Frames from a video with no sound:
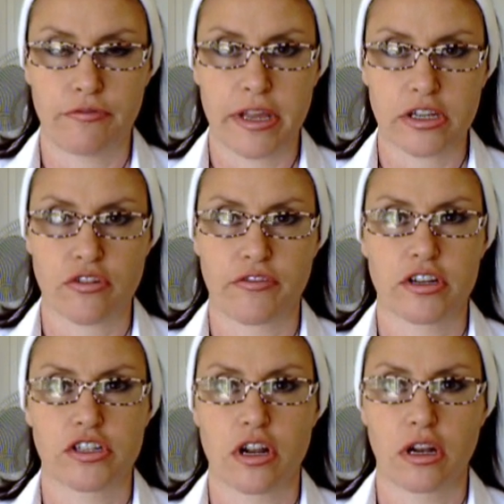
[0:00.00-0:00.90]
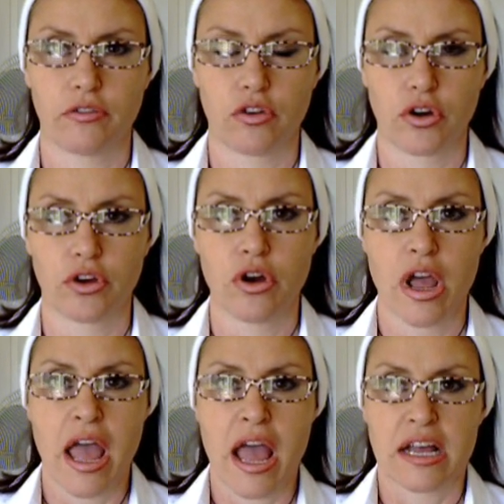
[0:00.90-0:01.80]
extra virgin olive oil,
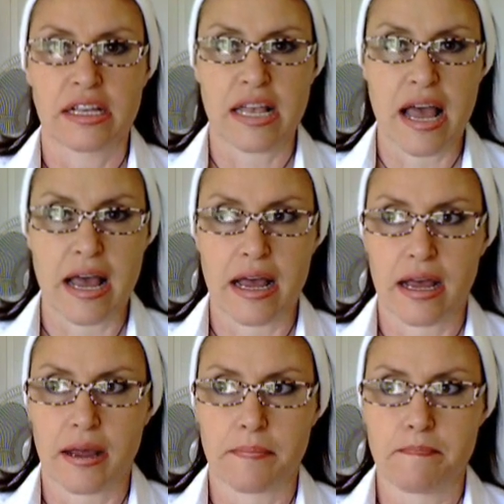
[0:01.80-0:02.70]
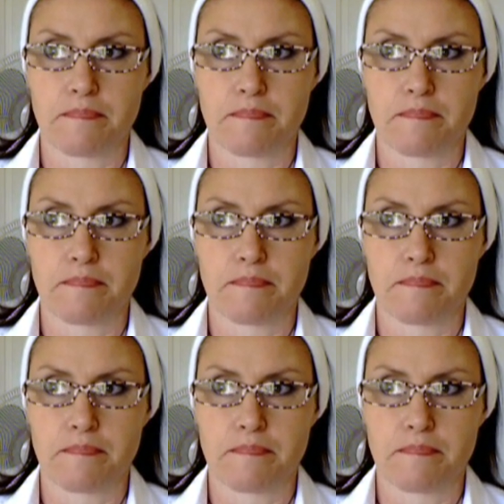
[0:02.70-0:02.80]
a